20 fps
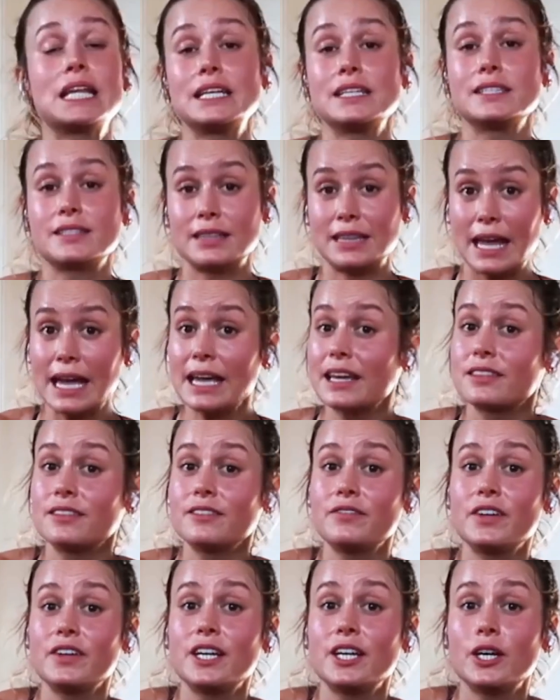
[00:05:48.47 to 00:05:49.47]
please like
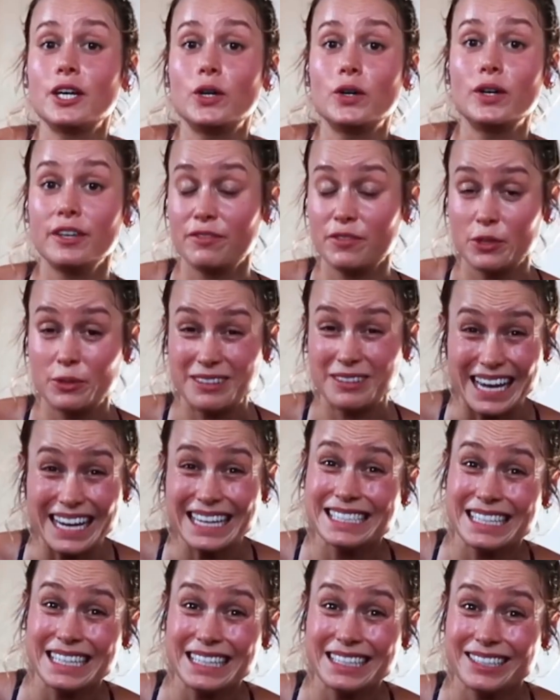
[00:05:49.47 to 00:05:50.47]
the video if you
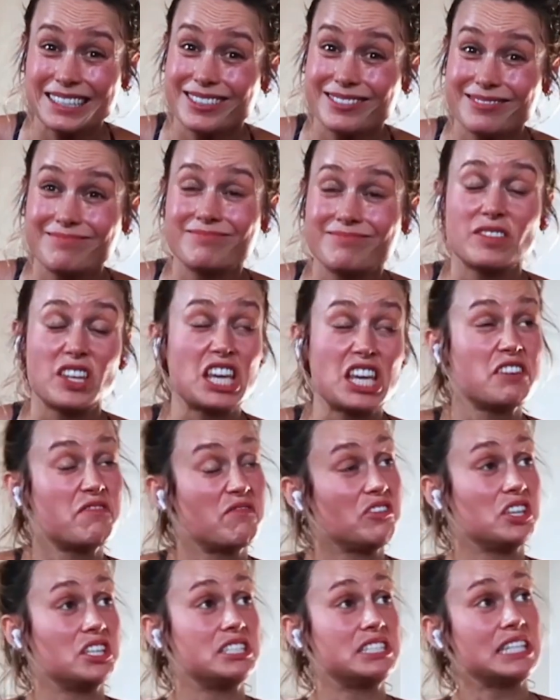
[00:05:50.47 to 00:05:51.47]
liked it.
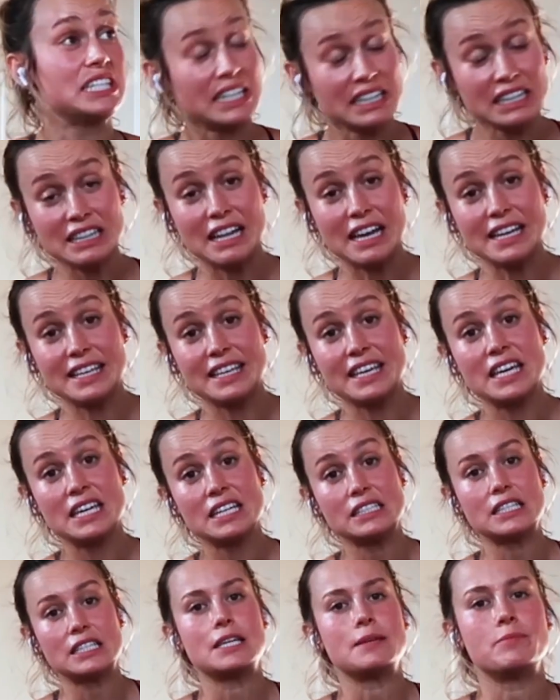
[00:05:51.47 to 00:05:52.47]
If you didn't like
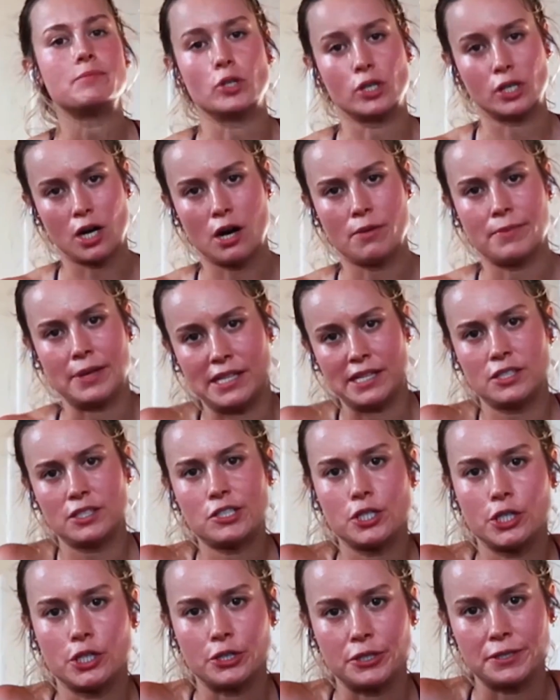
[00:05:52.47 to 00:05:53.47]
it, keep your comments
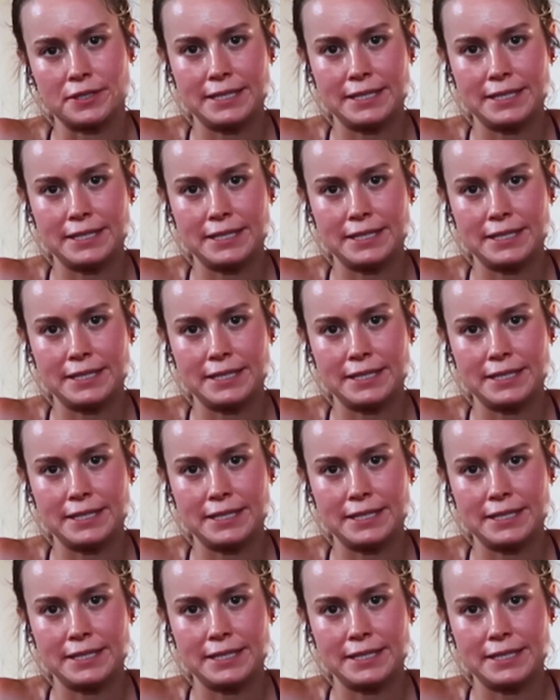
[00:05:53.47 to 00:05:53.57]
to